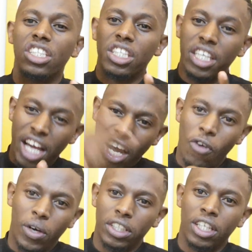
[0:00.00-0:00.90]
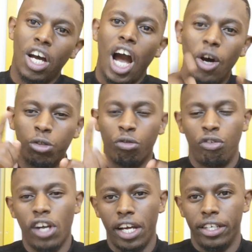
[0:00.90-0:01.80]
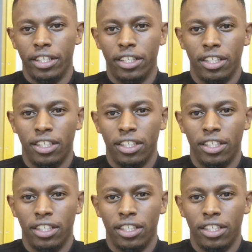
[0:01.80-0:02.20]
its young ones how to fly.